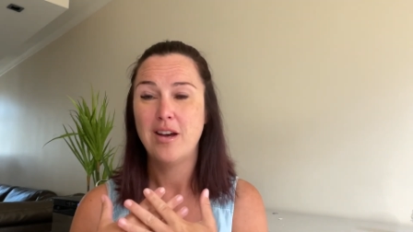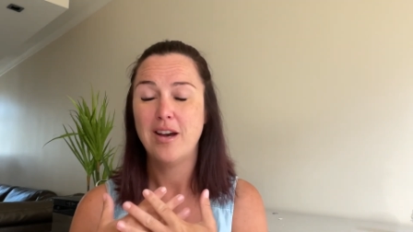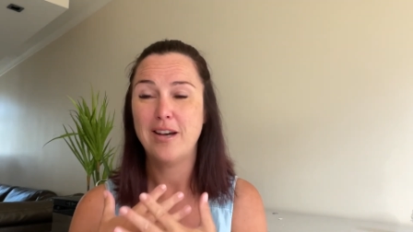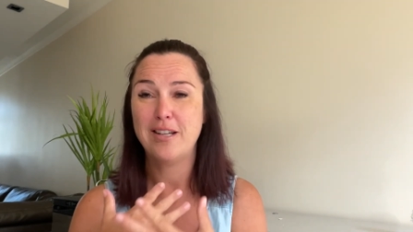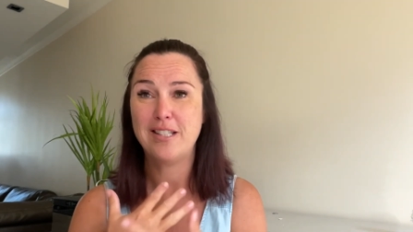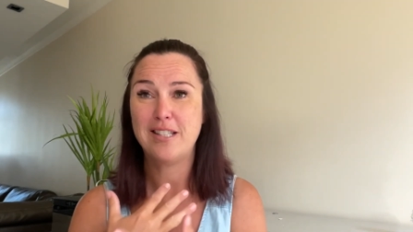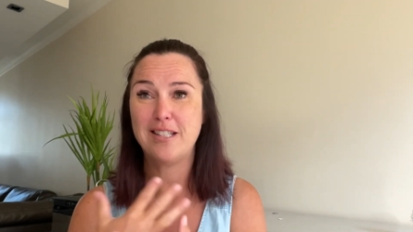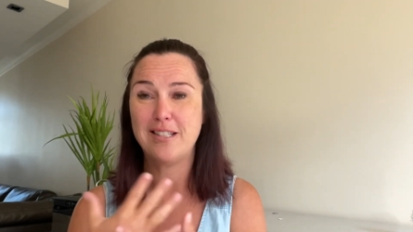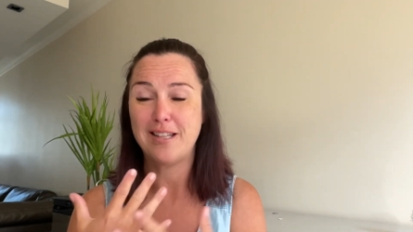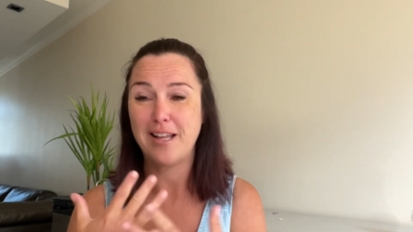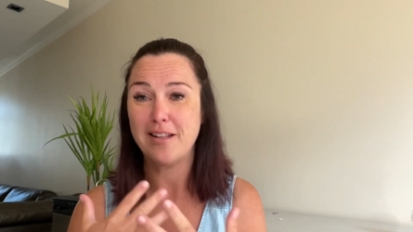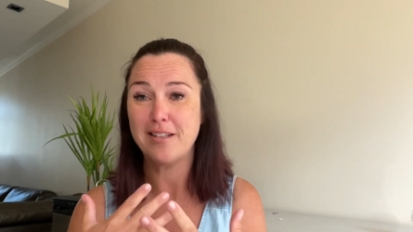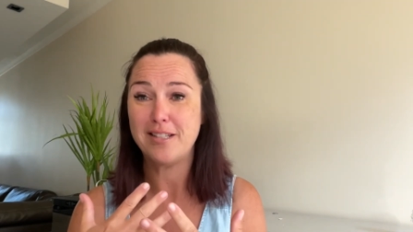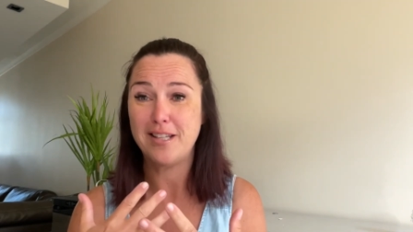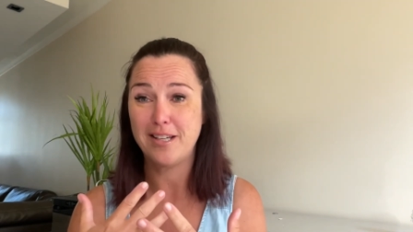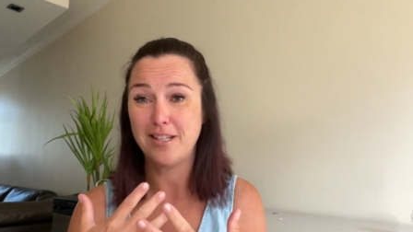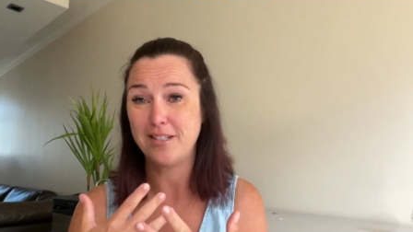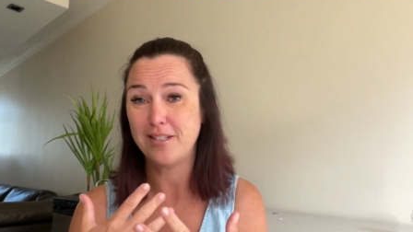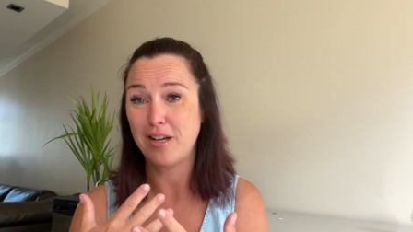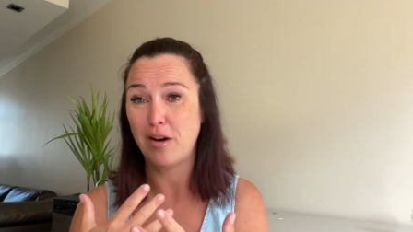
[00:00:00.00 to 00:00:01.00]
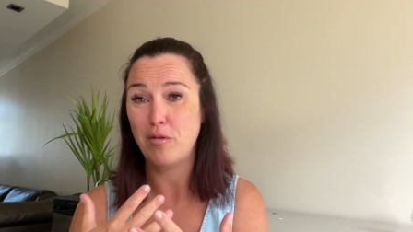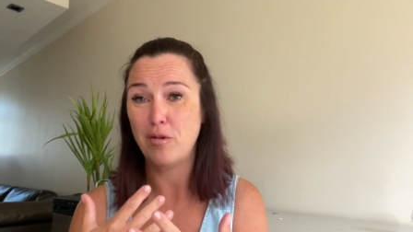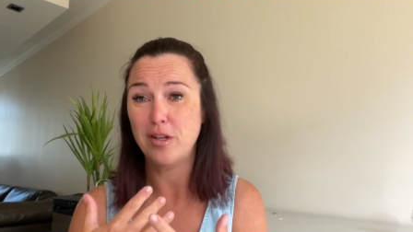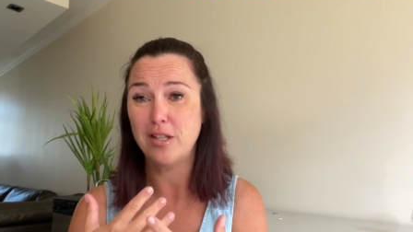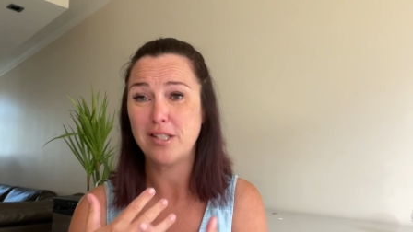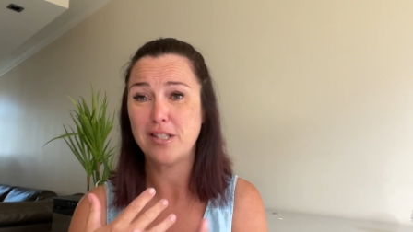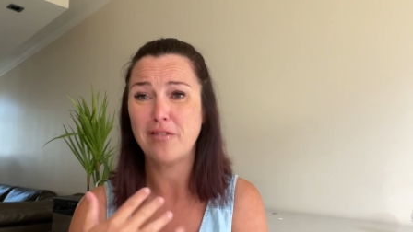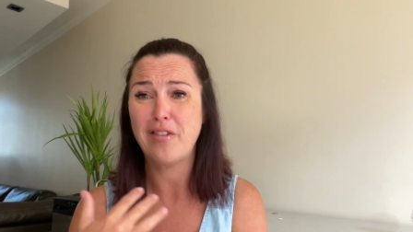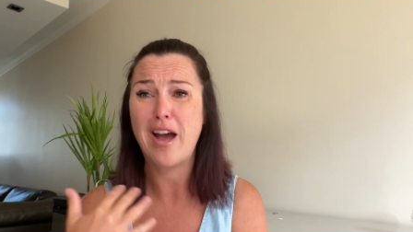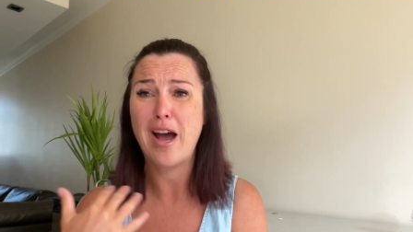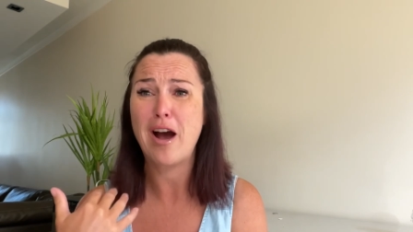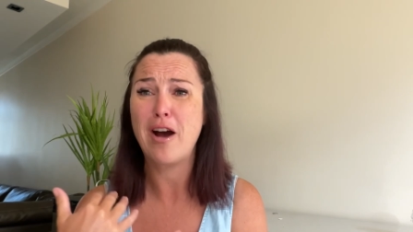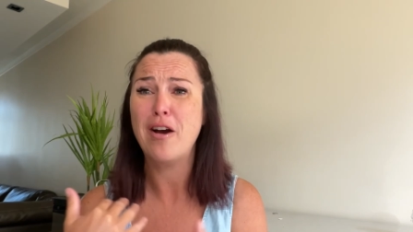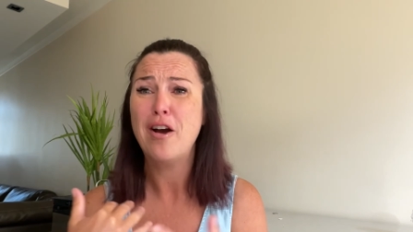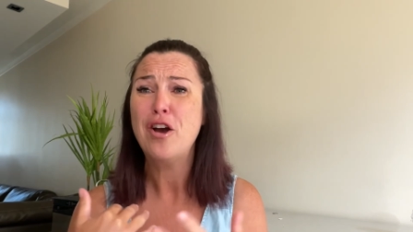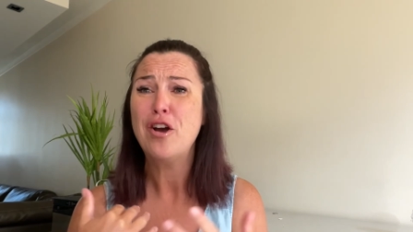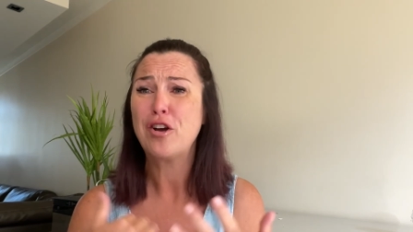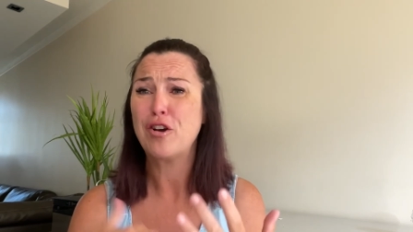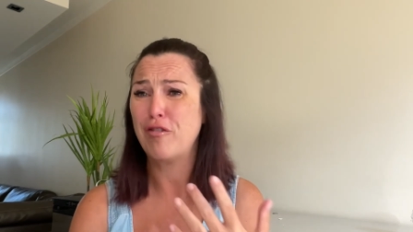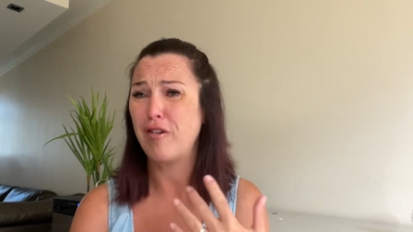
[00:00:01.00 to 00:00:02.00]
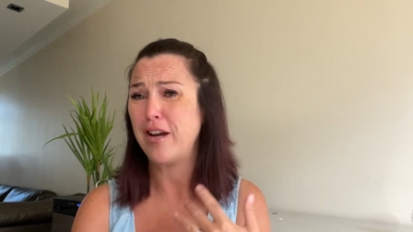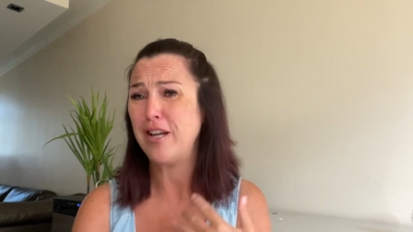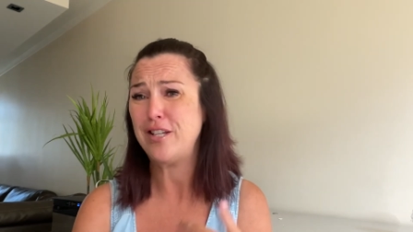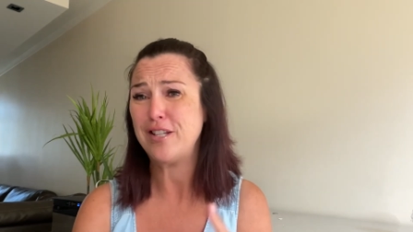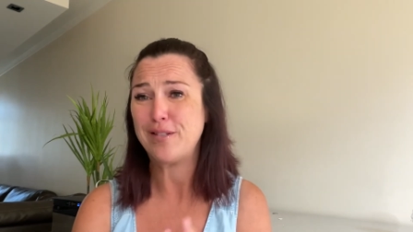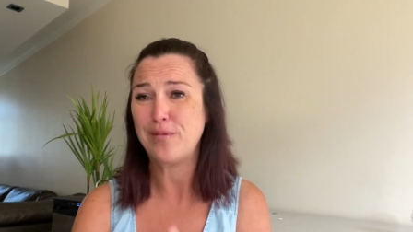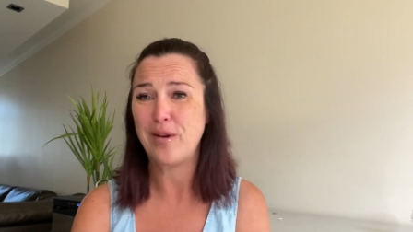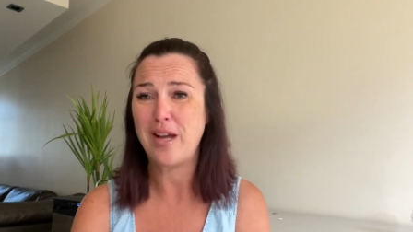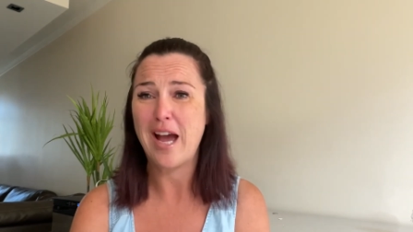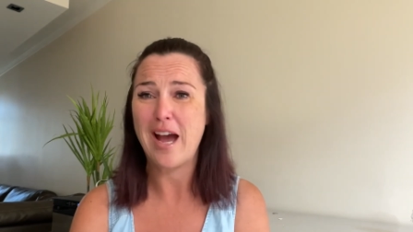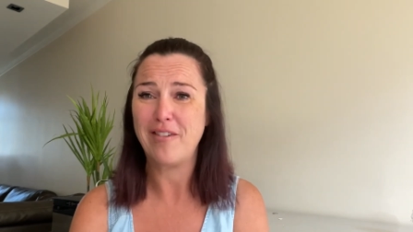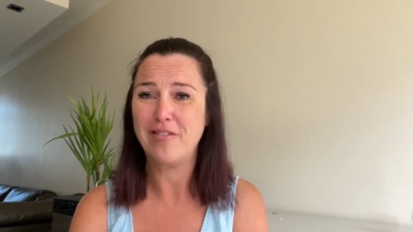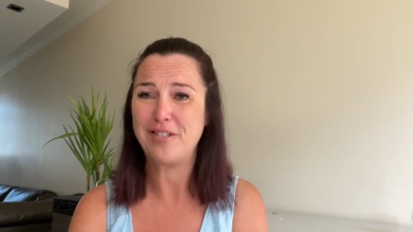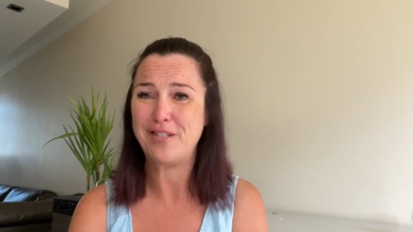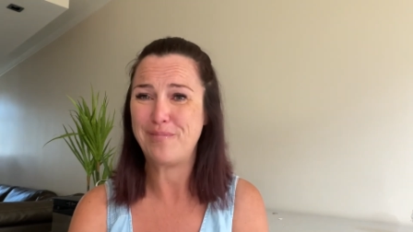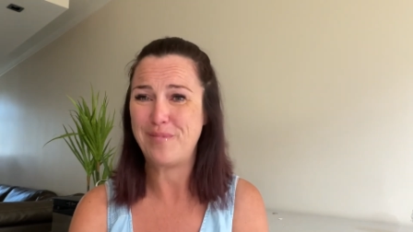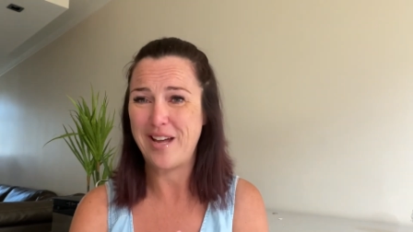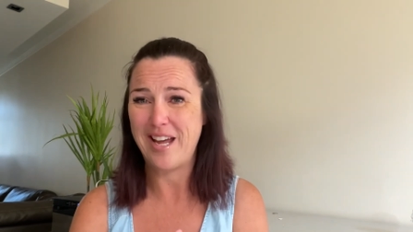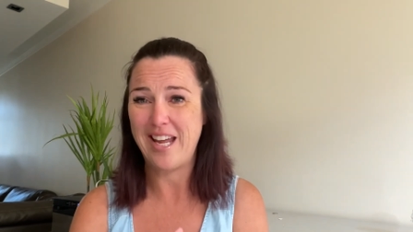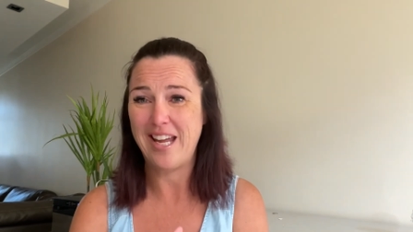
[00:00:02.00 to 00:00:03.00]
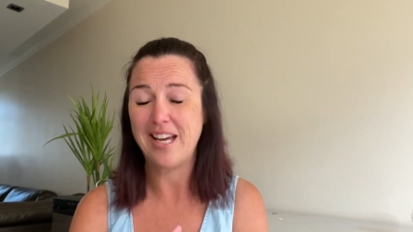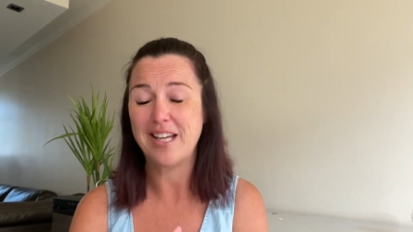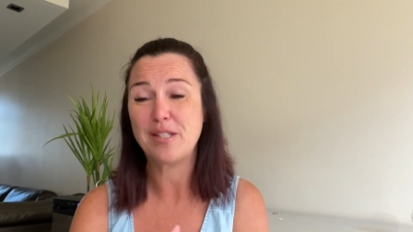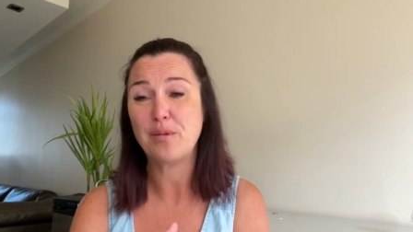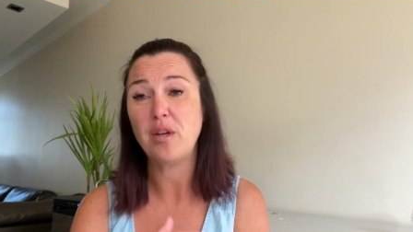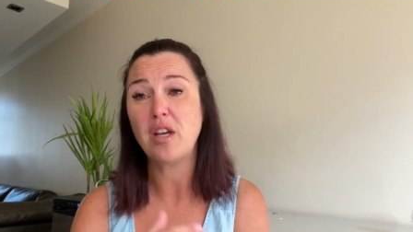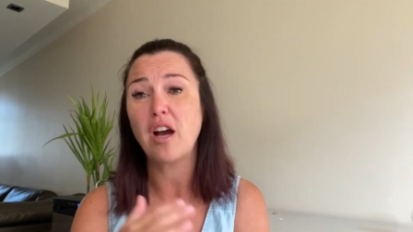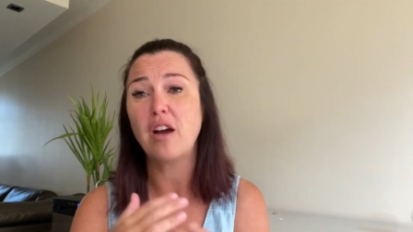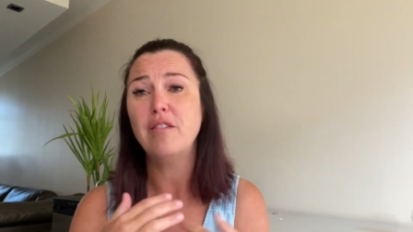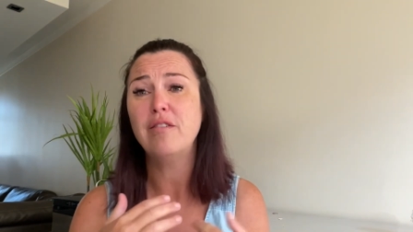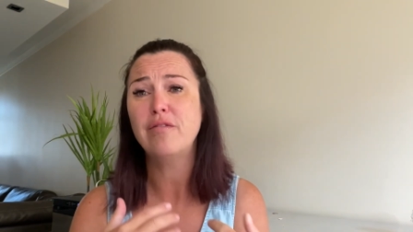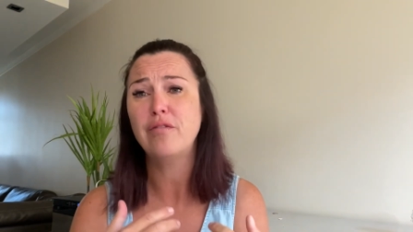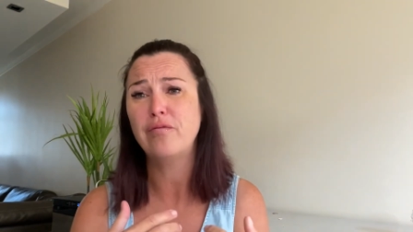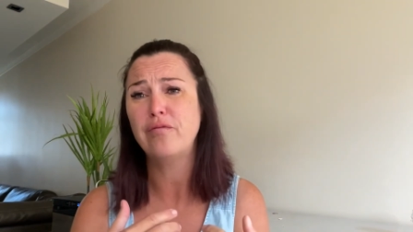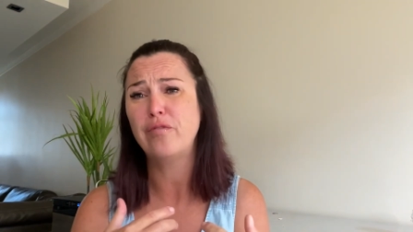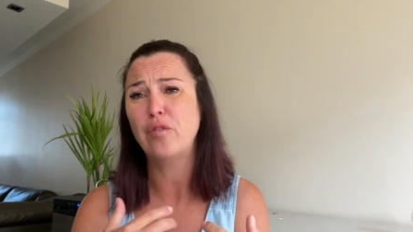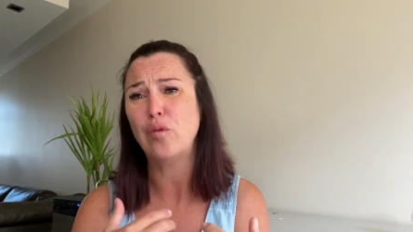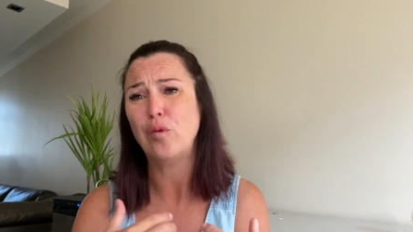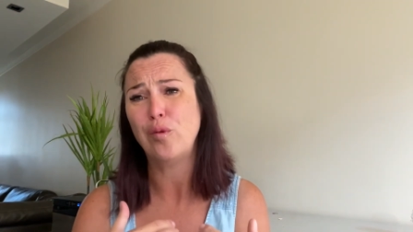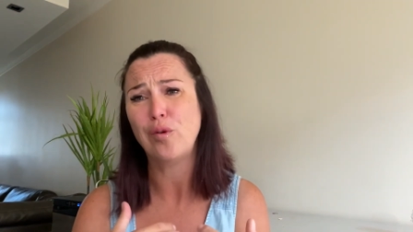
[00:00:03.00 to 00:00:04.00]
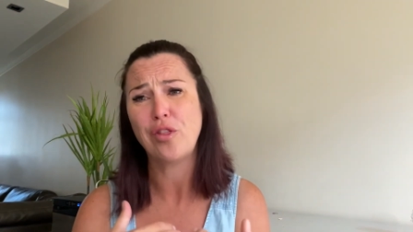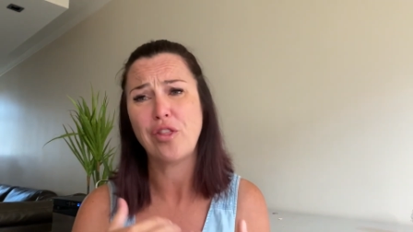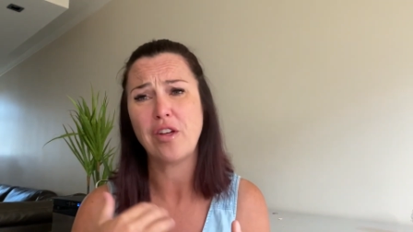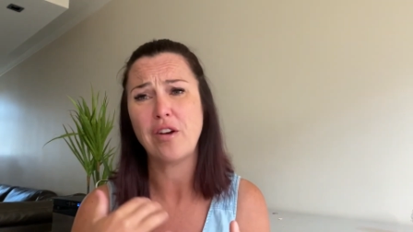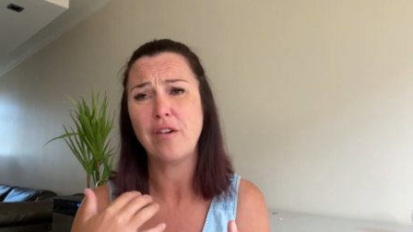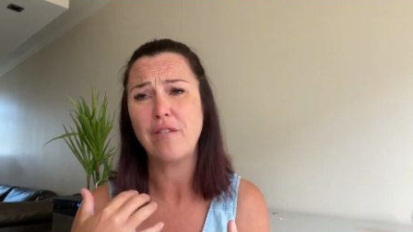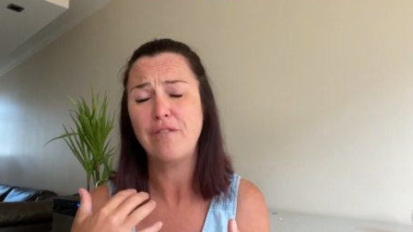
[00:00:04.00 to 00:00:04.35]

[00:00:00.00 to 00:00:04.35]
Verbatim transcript: as Scentsy consultants of how courageous we have to be as we go forth,